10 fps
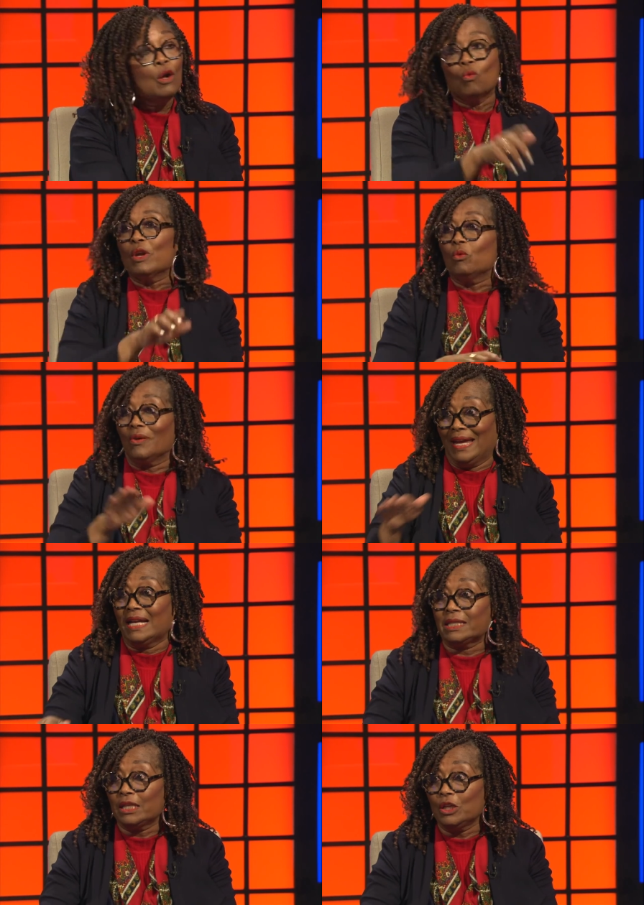we will
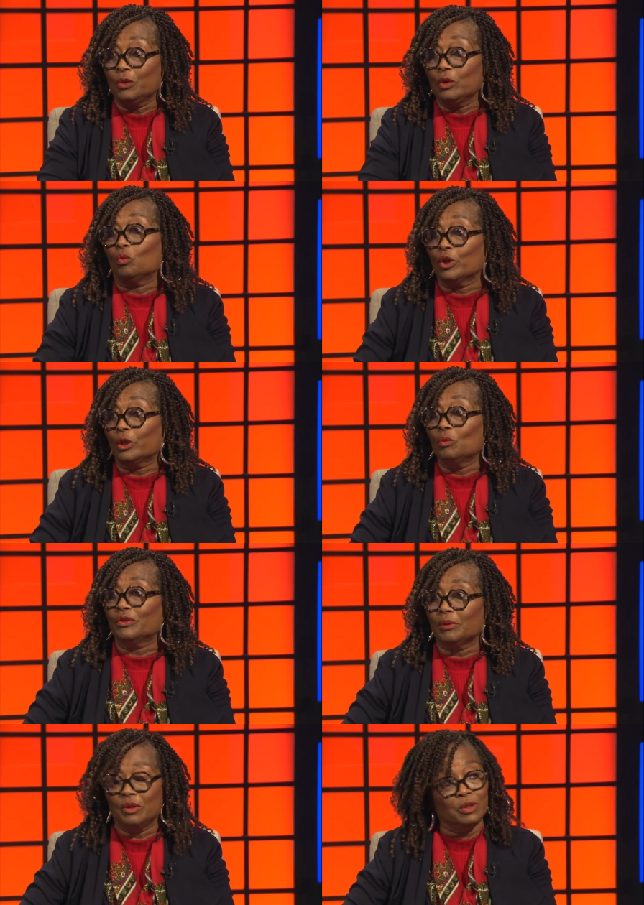execute it, working with
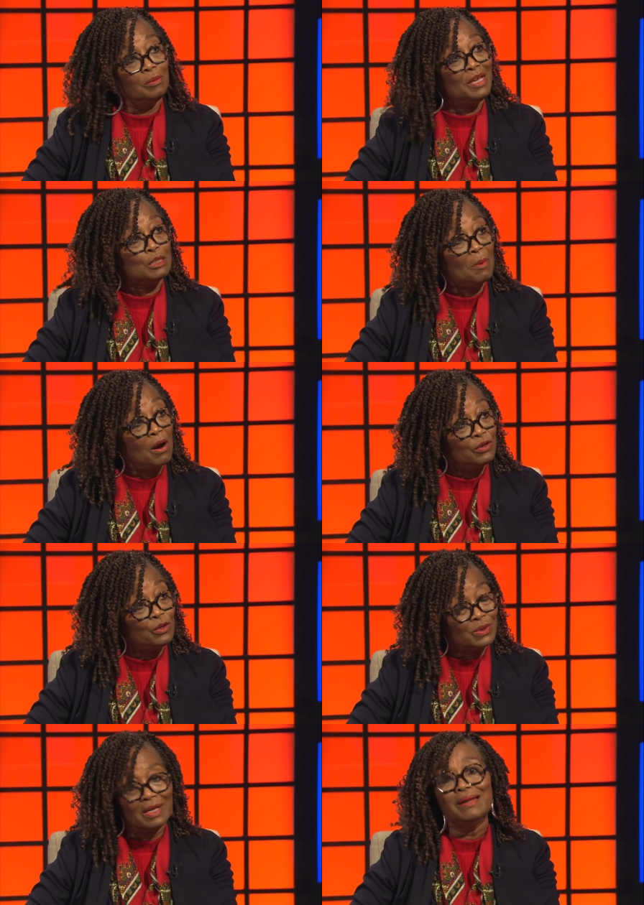community based
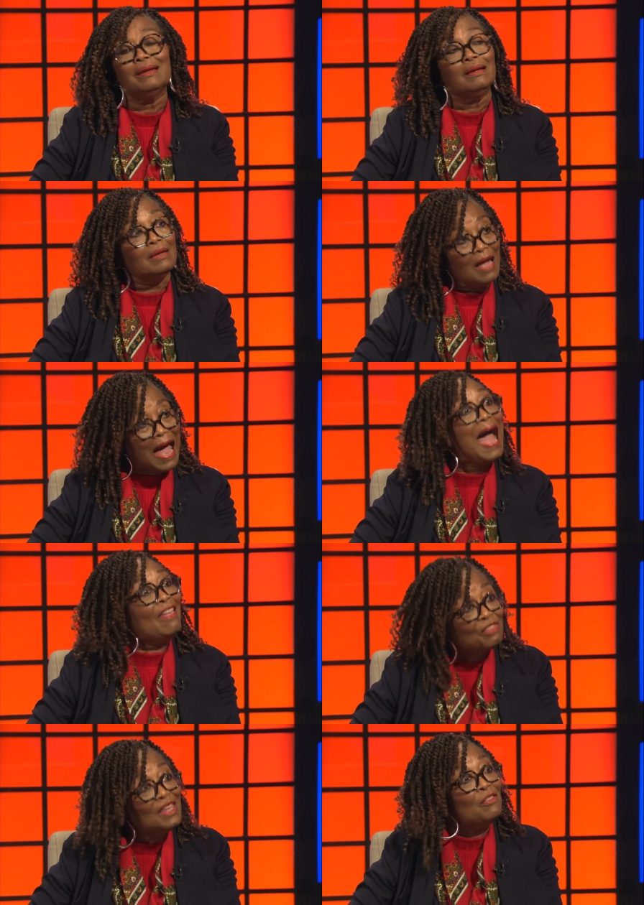partners. I
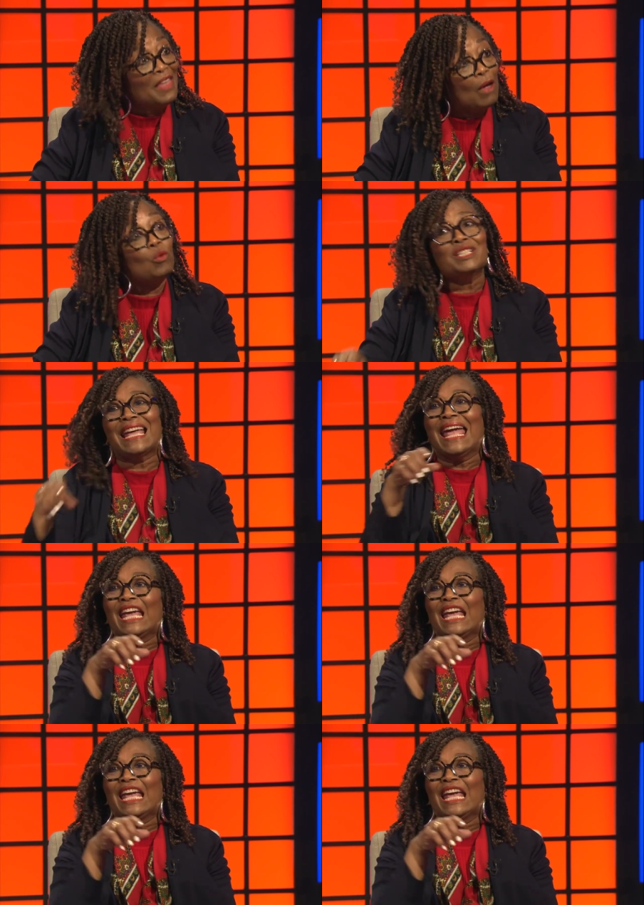think that was yeah. a